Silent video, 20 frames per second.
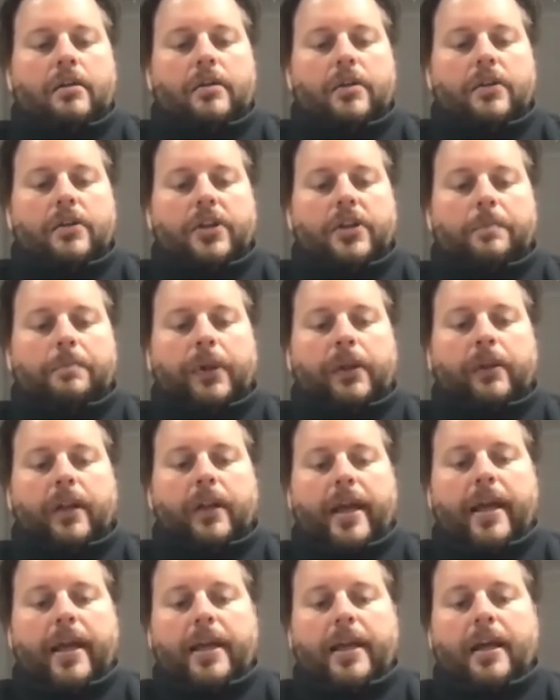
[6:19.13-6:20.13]
the
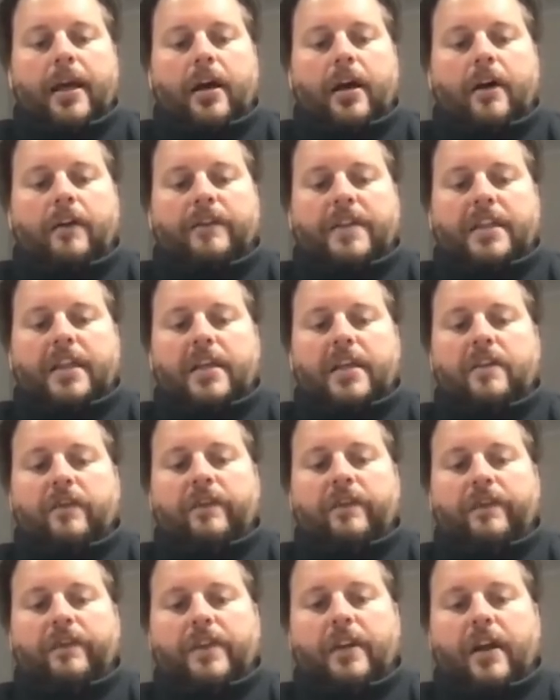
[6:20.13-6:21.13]
play of
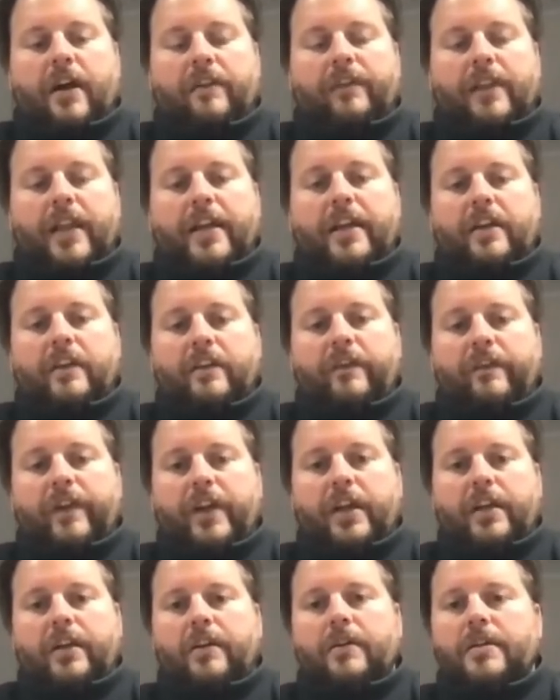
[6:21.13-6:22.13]
tin of leaden
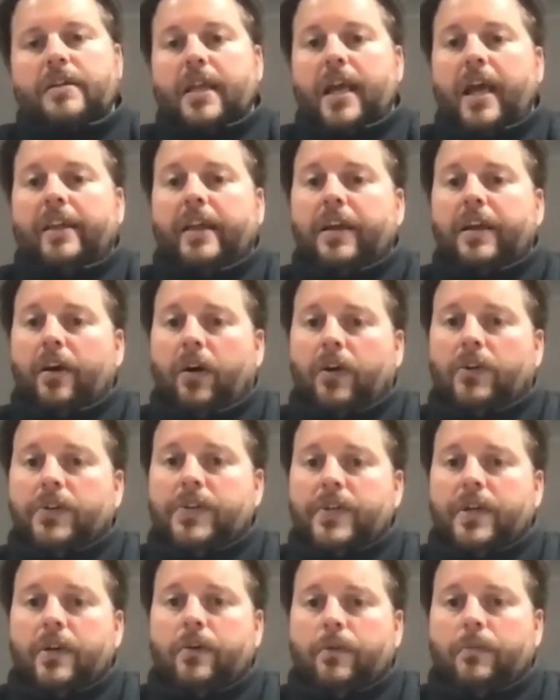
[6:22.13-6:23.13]
figures and then
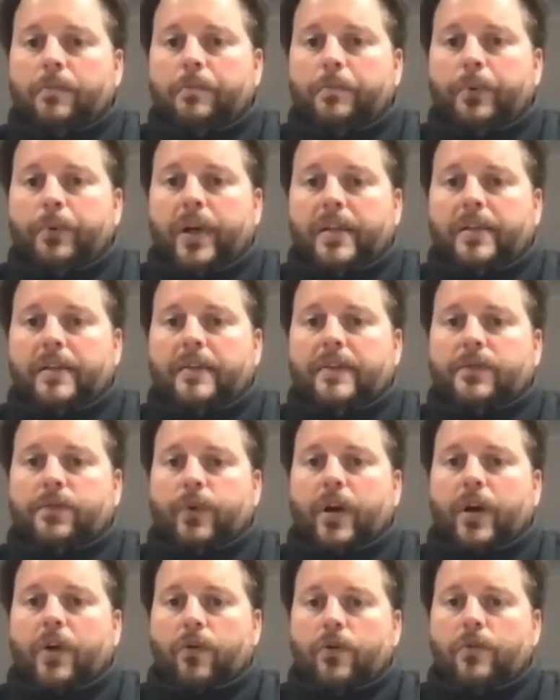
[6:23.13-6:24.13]
also britain's
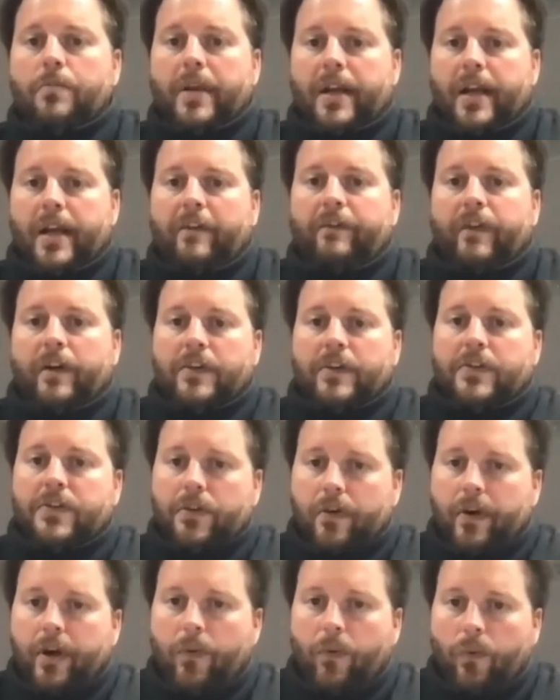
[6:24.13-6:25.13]
recruitment efforts
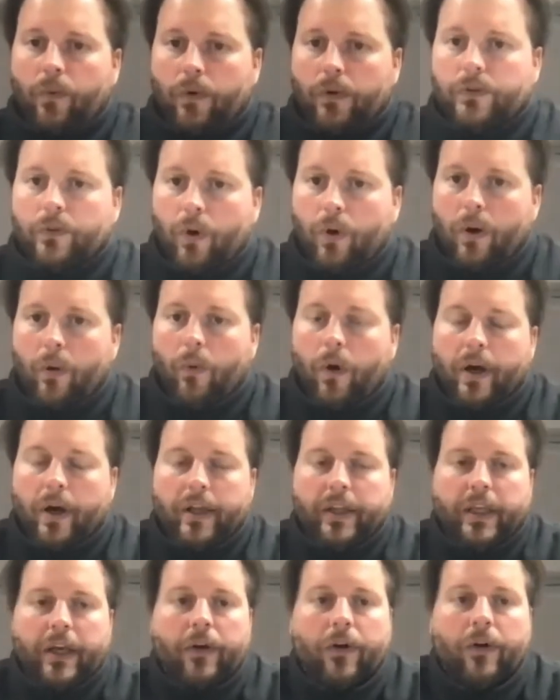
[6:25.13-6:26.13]
during world war one
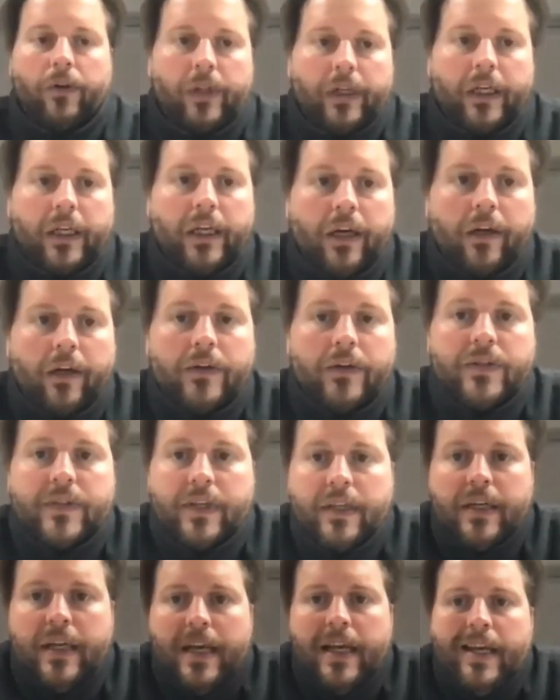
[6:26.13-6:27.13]
in the early years
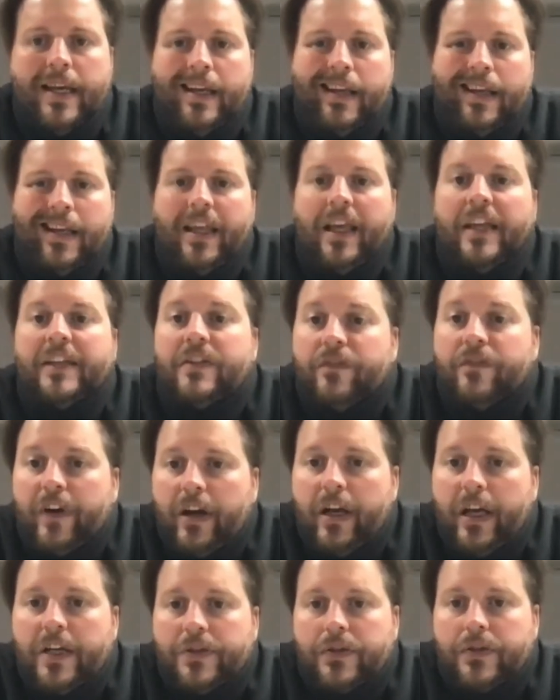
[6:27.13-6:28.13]
and it's a
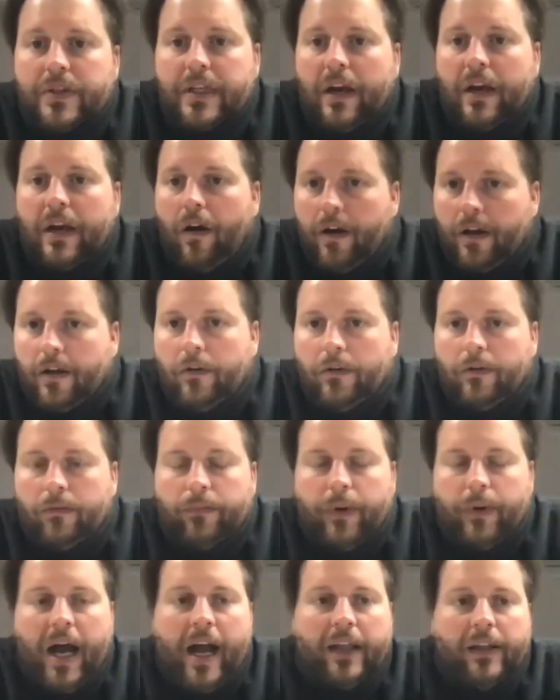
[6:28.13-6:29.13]
very interesting article
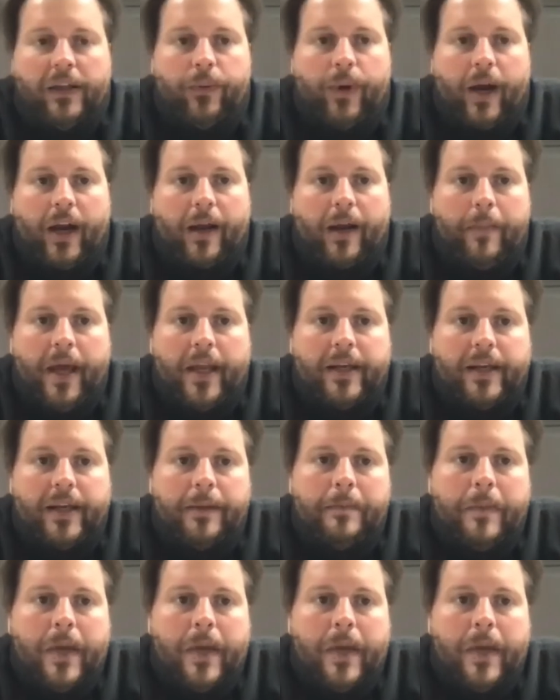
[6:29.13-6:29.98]
highly recommend it